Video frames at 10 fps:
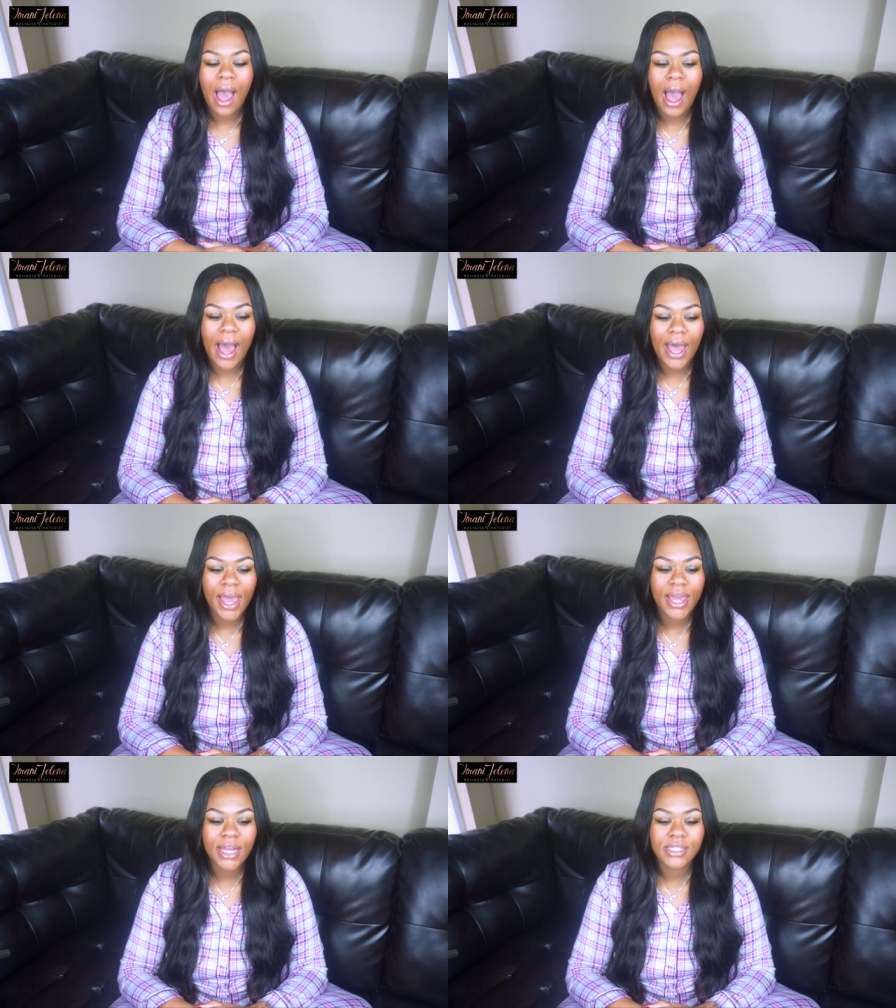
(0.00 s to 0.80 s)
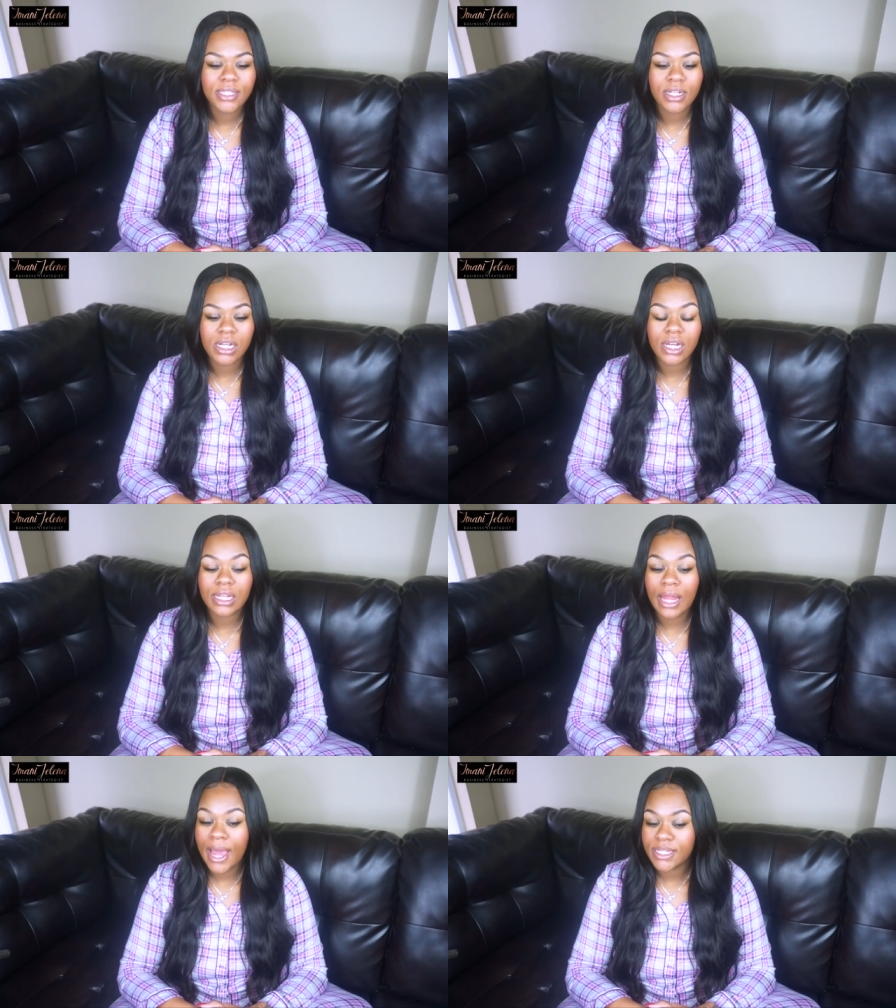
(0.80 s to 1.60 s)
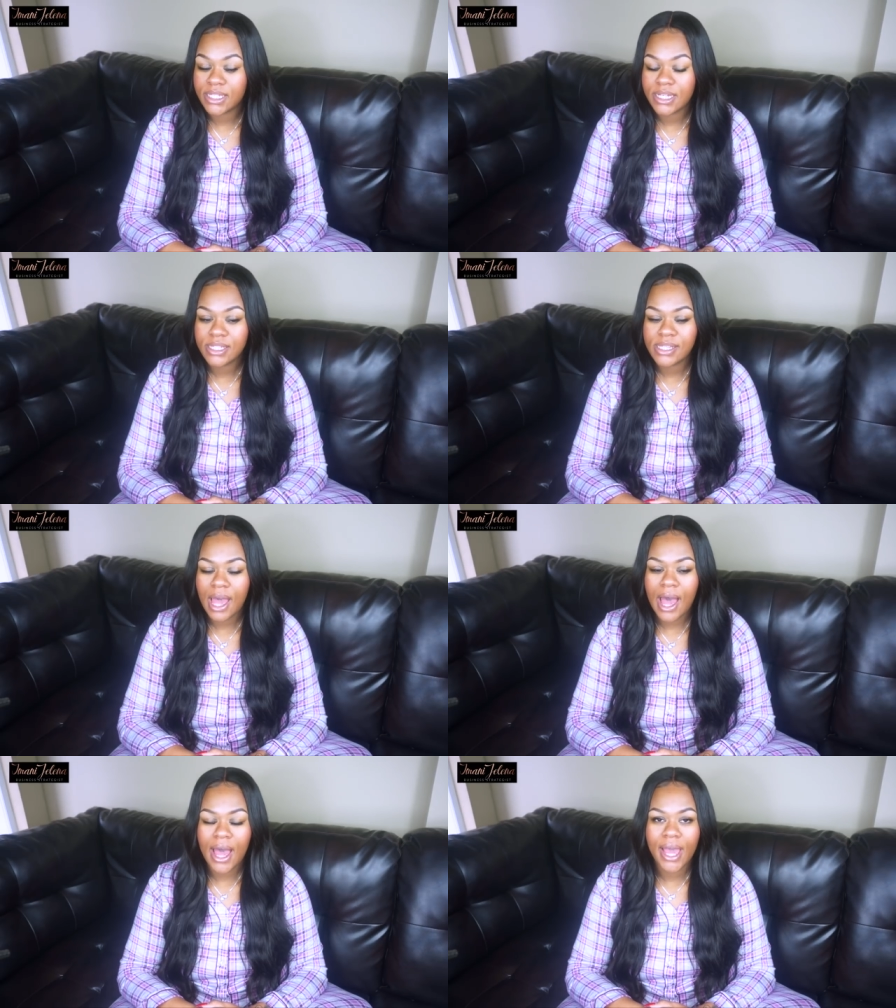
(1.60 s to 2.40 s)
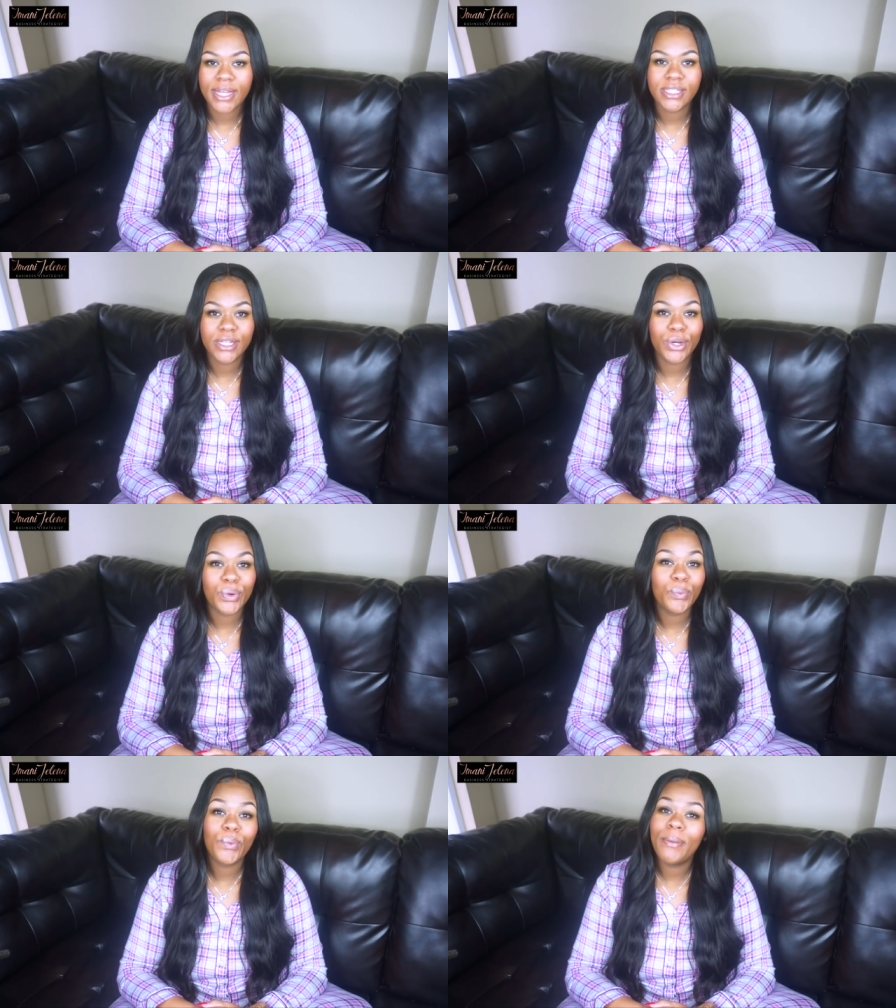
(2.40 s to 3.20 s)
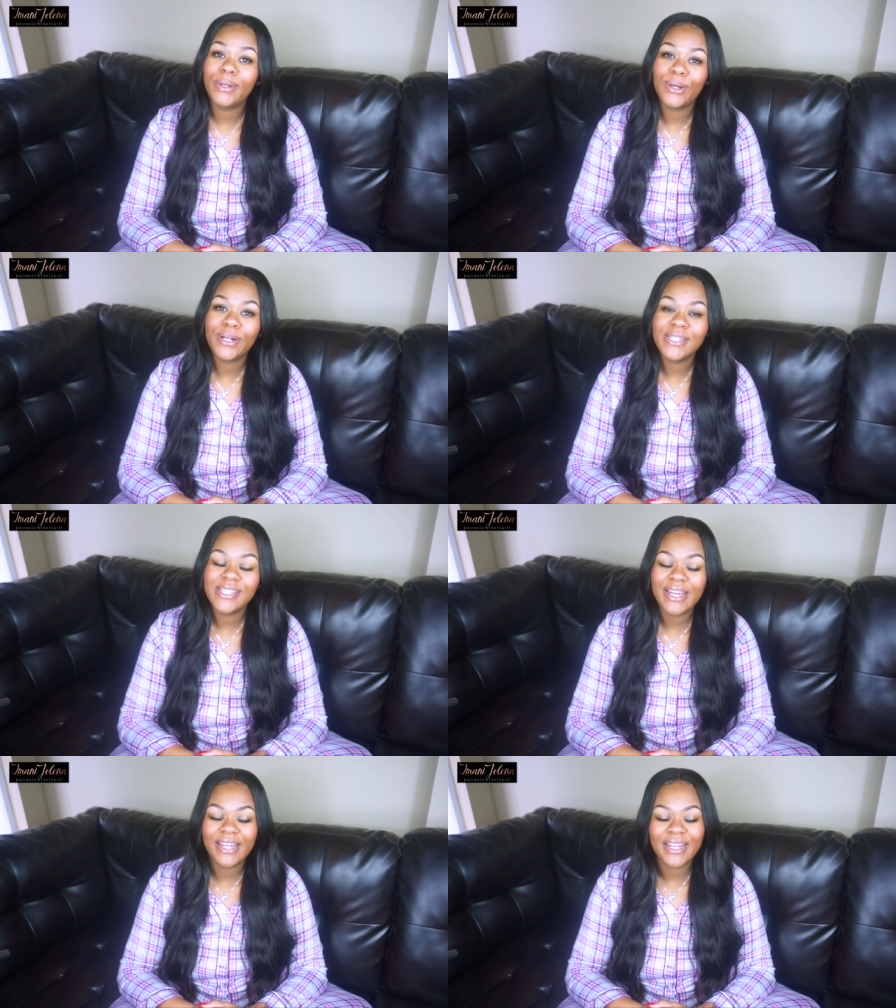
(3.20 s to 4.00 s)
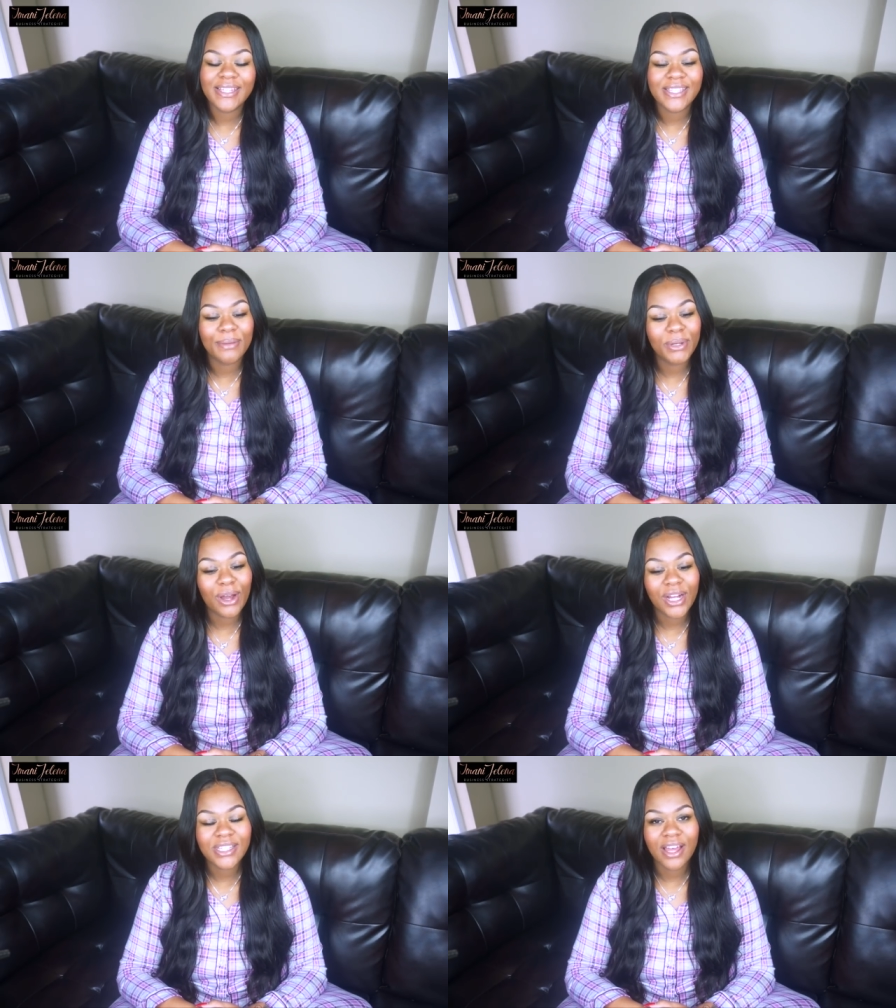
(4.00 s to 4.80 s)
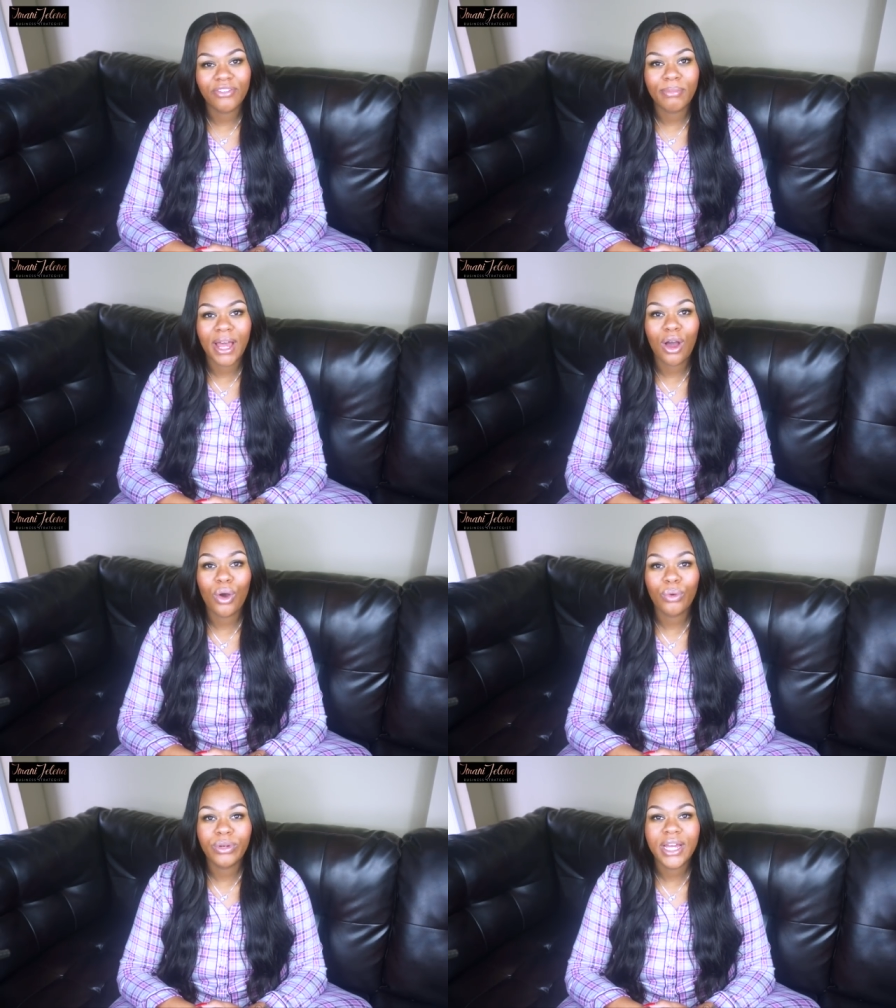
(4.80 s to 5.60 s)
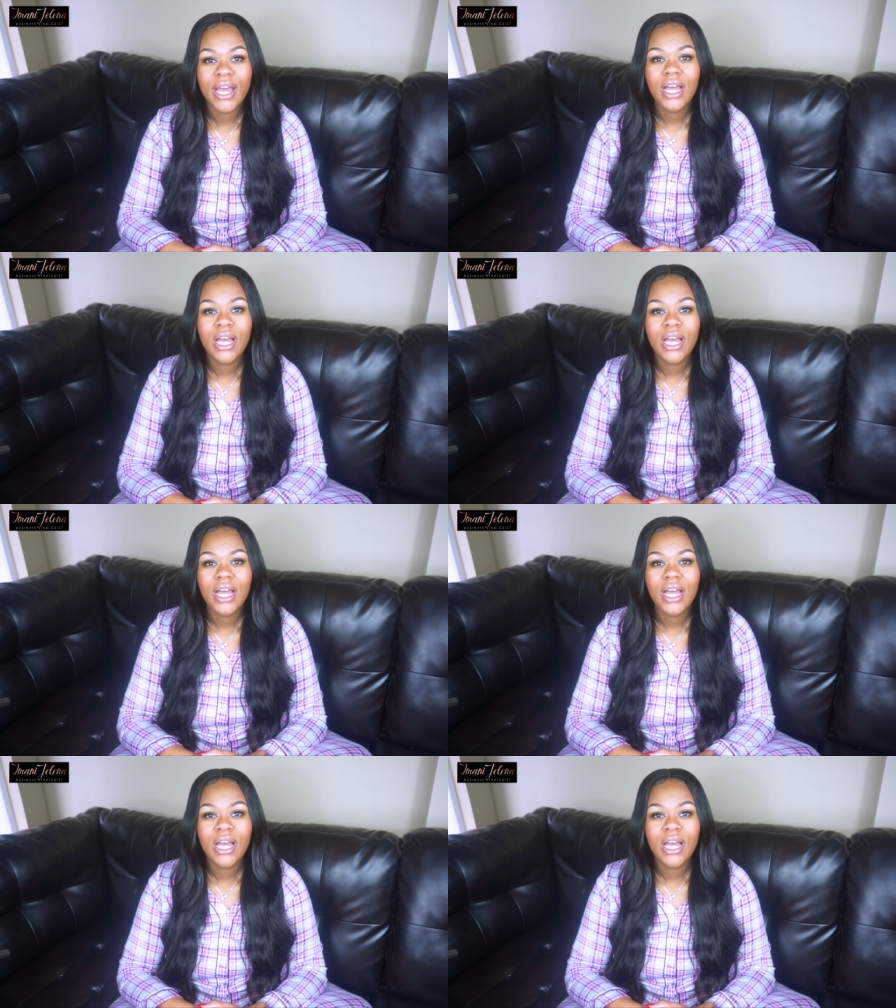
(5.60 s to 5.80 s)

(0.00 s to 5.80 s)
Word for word: I took classes, I took webinars and seminars of my own